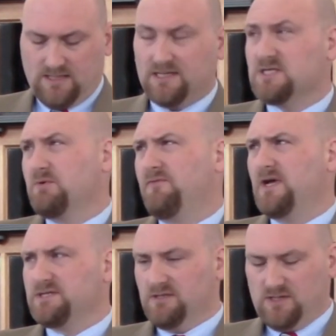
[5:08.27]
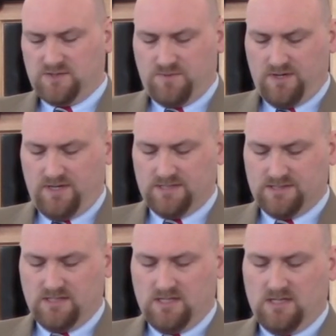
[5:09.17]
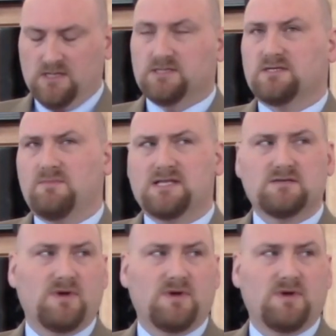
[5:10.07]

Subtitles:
and this professional experience cemented